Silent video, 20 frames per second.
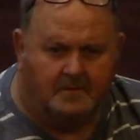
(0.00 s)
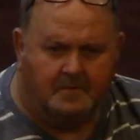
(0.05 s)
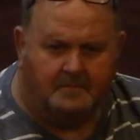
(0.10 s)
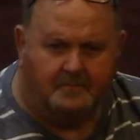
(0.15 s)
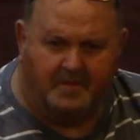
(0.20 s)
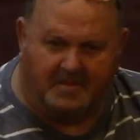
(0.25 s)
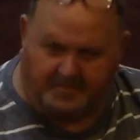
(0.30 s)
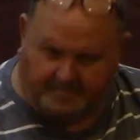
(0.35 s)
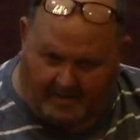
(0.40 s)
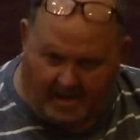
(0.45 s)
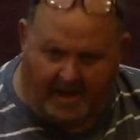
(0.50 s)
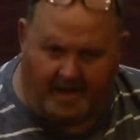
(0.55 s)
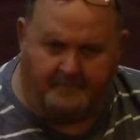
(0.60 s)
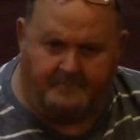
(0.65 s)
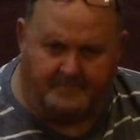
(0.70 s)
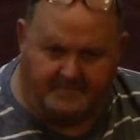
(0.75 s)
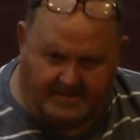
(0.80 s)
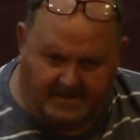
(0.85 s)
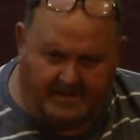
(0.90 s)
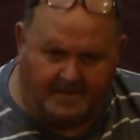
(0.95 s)
Brother Bob?
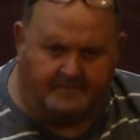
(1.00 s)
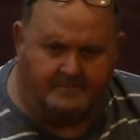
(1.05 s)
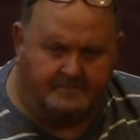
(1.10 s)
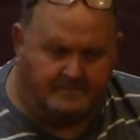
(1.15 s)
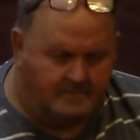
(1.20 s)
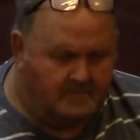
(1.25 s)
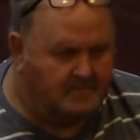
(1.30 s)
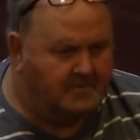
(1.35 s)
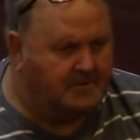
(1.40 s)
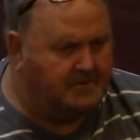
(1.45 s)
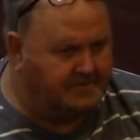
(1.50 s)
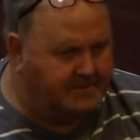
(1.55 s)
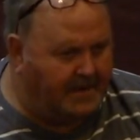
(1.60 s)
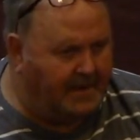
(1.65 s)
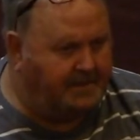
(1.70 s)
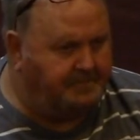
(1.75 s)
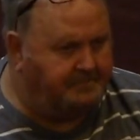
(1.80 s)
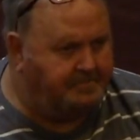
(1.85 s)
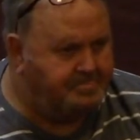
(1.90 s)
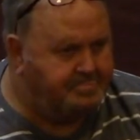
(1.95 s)
Yeah?
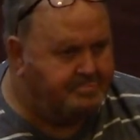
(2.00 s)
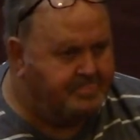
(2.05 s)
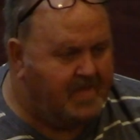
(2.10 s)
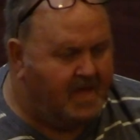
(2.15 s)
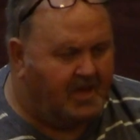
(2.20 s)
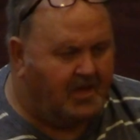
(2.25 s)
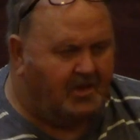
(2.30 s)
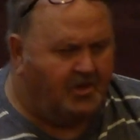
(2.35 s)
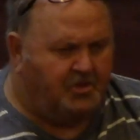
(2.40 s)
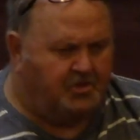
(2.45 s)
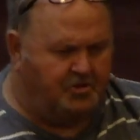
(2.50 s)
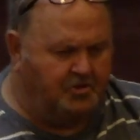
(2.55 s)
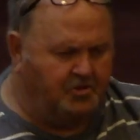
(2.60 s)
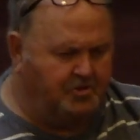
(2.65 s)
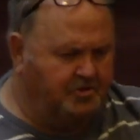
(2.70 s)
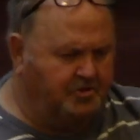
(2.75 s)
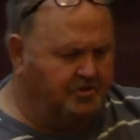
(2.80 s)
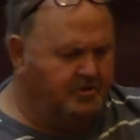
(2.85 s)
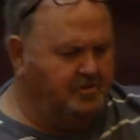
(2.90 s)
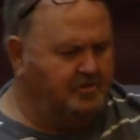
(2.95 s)
Okay.
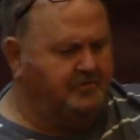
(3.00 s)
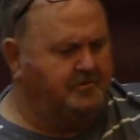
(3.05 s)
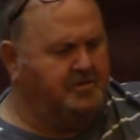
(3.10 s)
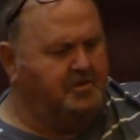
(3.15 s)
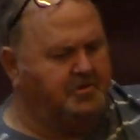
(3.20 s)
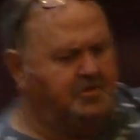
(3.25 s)
You, you, you,